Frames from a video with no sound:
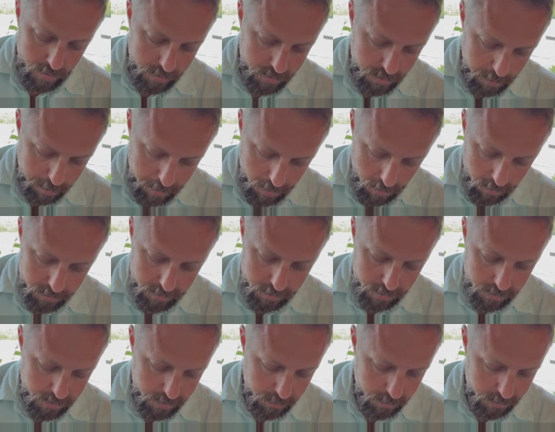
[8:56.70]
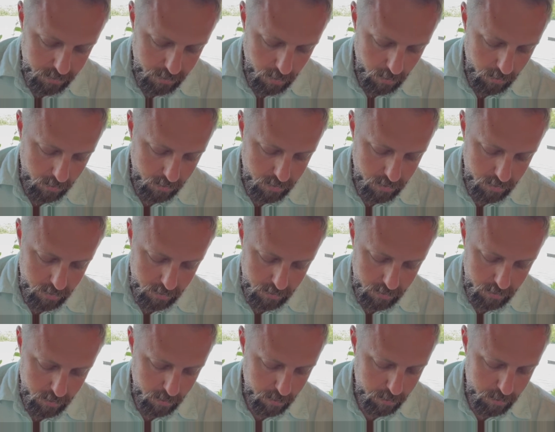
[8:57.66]
supposing she was going to the
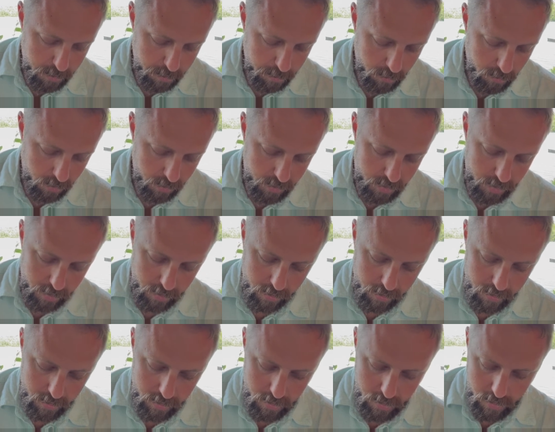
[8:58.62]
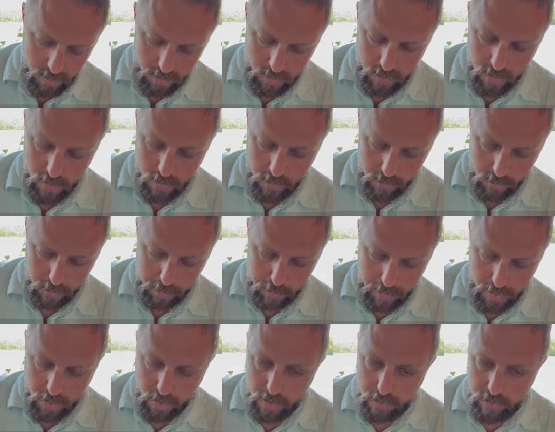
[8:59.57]
tomb to mourn there. When
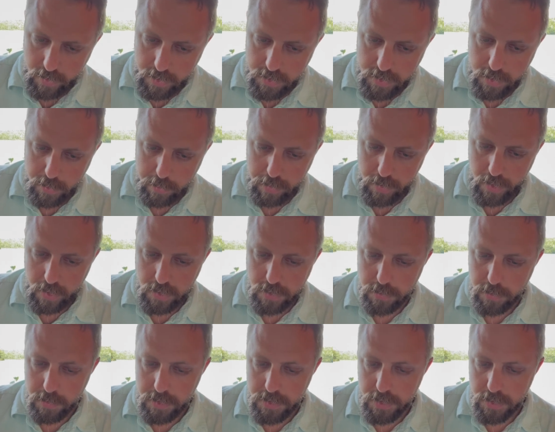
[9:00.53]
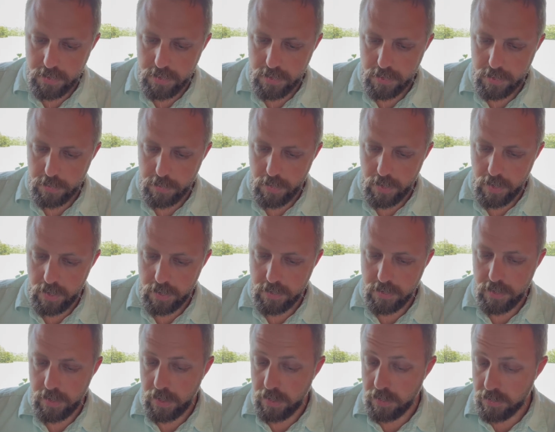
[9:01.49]
Mary reached the place where Jesus
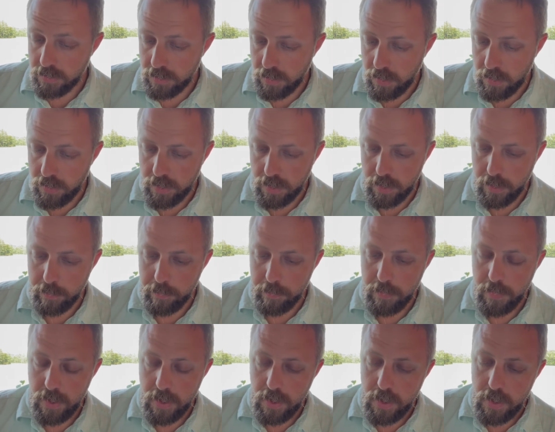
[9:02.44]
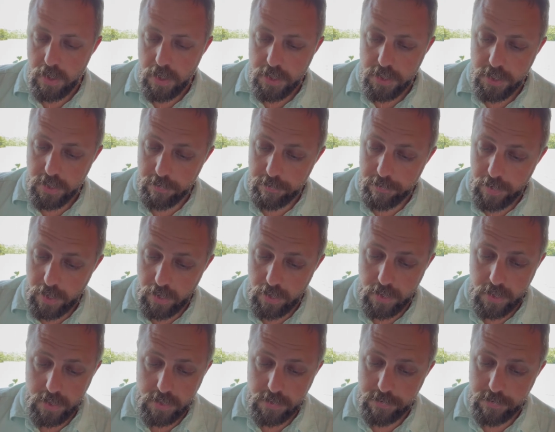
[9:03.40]
was and saw him, she fell at his